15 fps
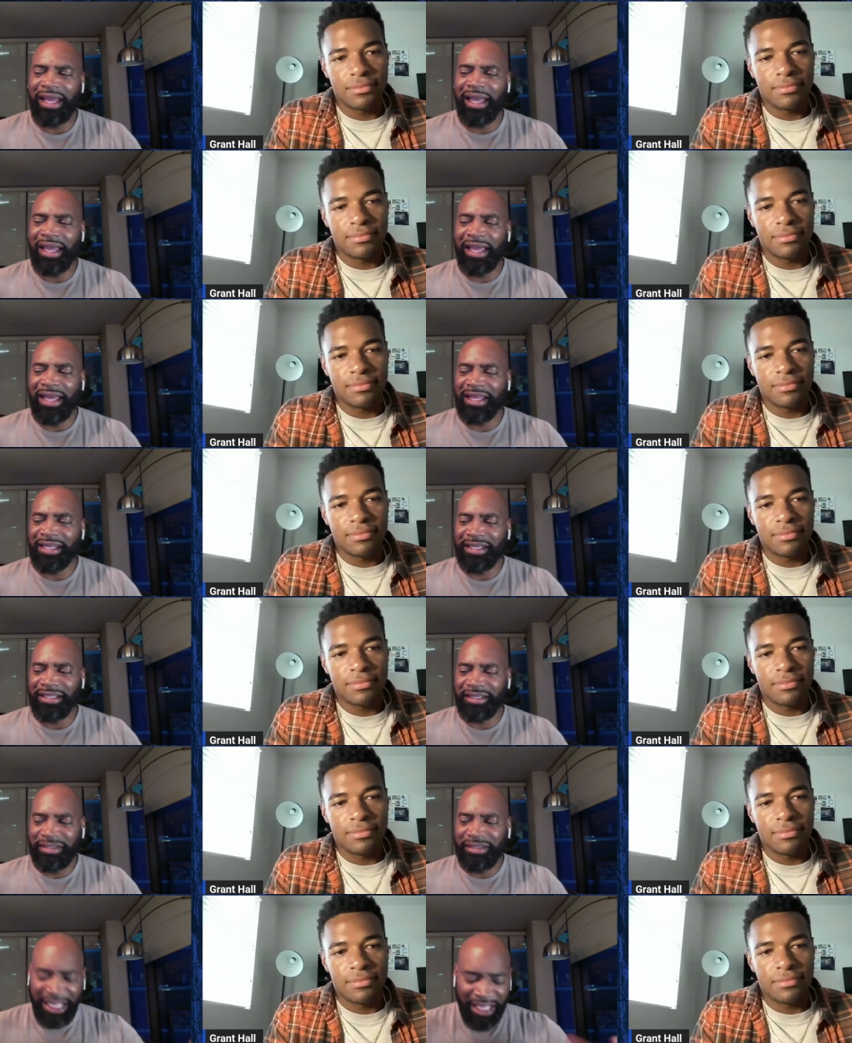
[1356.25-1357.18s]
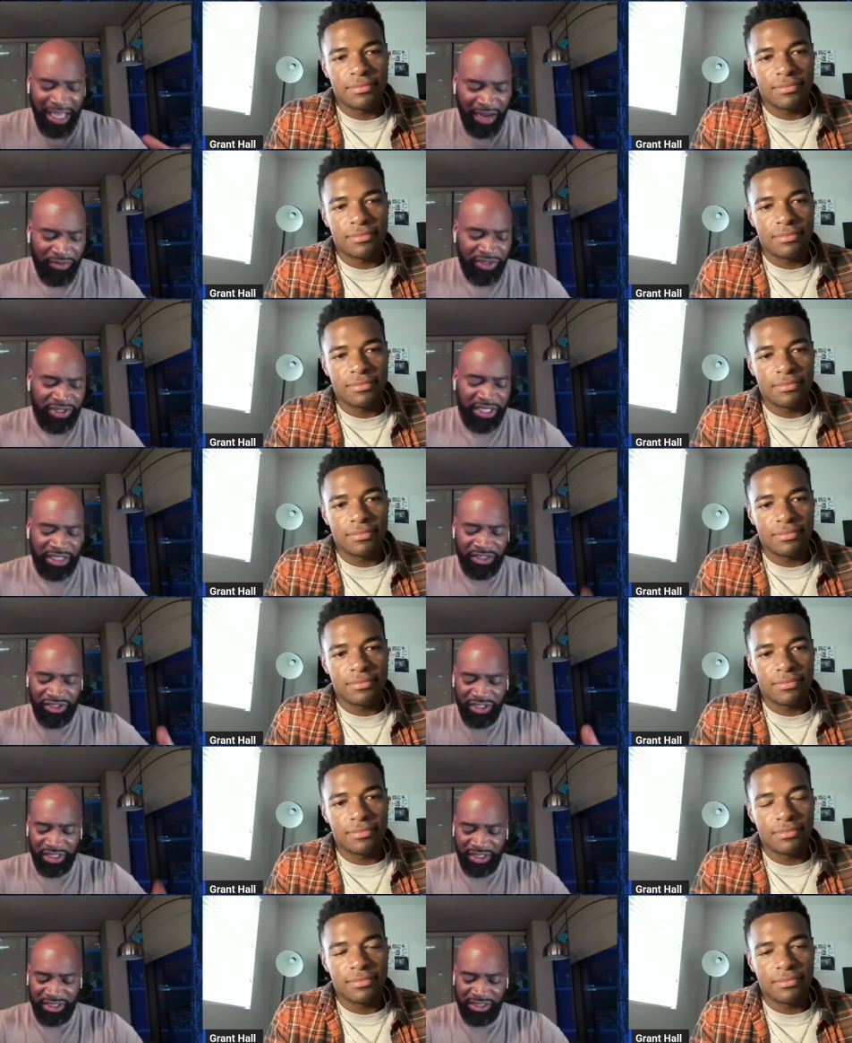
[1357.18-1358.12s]
Speaker 1: And like everything's
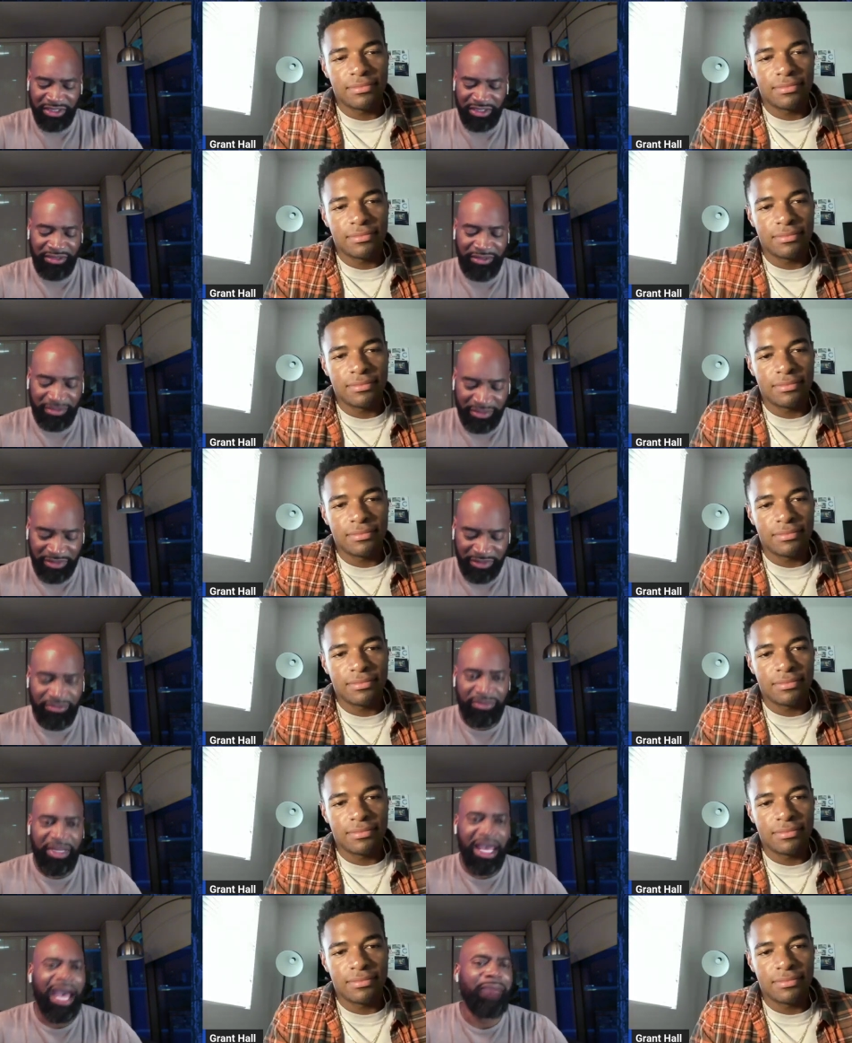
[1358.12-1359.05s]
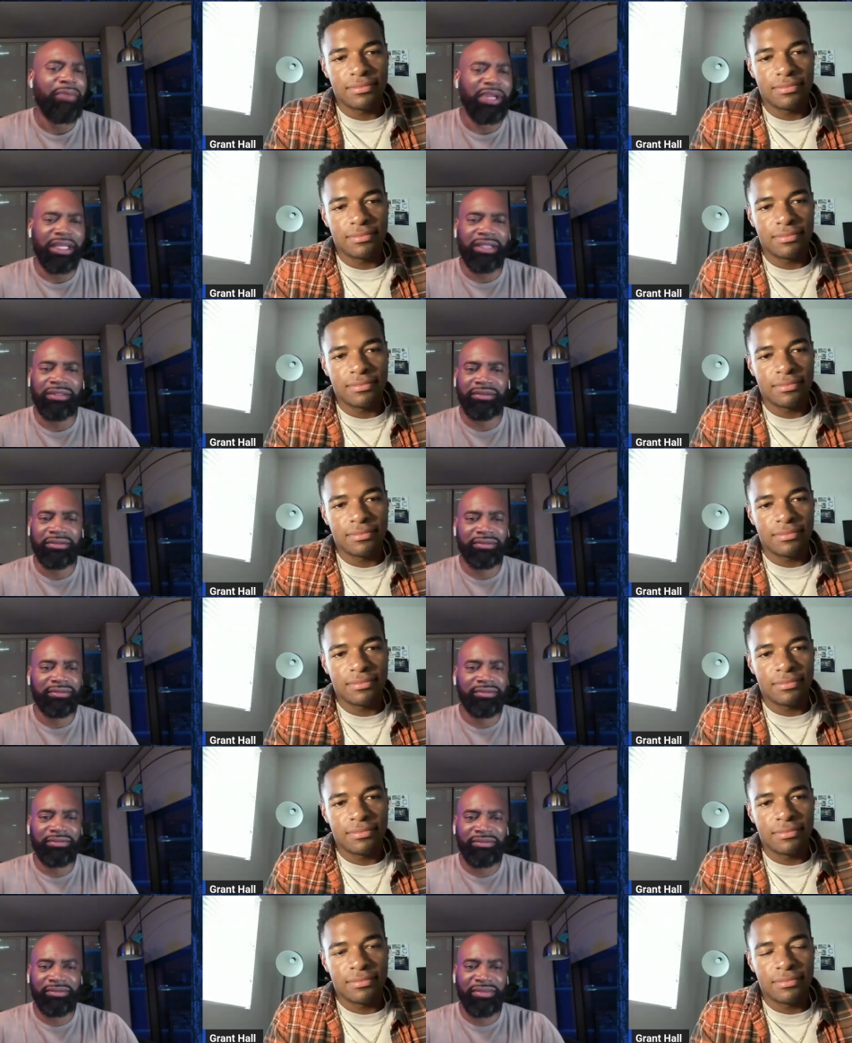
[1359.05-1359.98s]
just happening
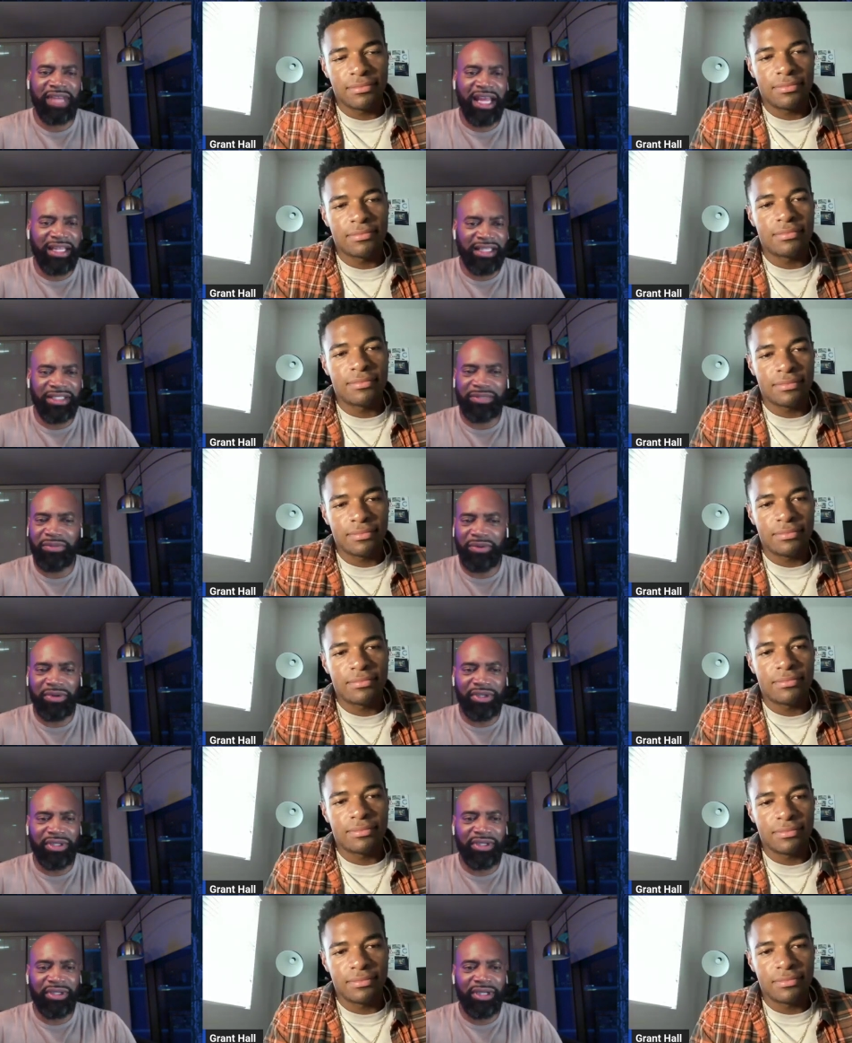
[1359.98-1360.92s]
at this point.